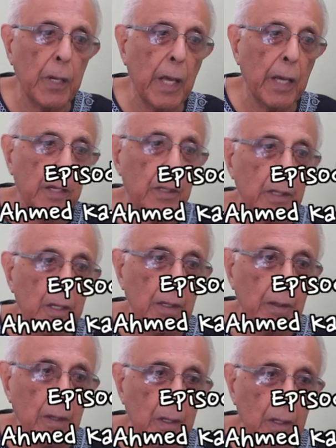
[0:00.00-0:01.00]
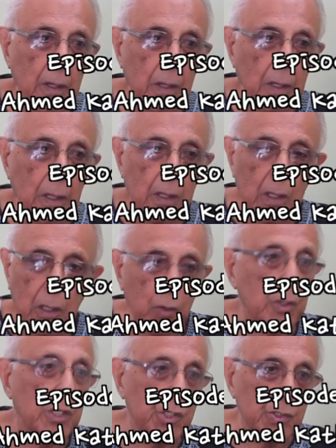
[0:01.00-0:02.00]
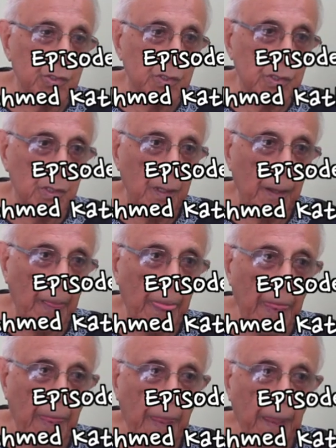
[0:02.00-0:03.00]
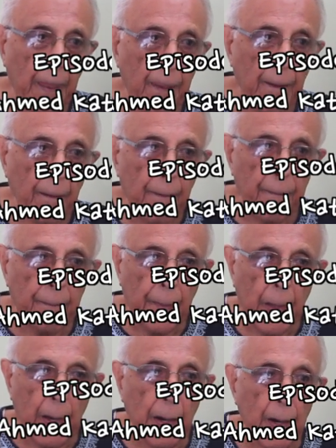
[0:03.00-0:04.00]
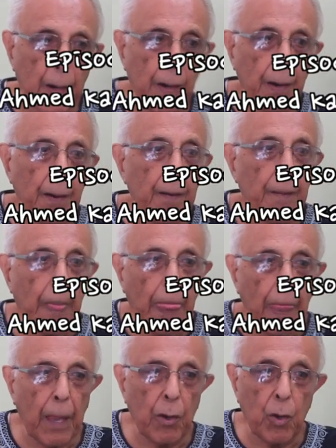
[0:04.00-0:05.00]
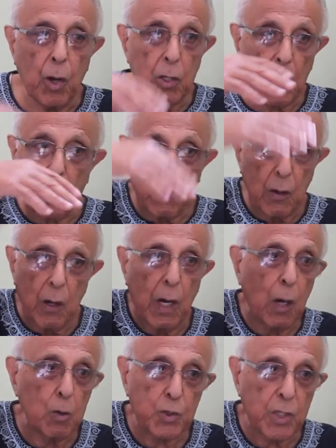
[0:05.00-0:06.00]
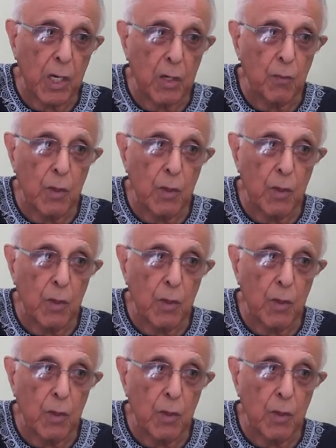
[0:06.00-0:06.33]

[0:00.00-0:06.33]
Ahmed Kathrada was a close friend of Nelson Mandela, the first democratically elected president of South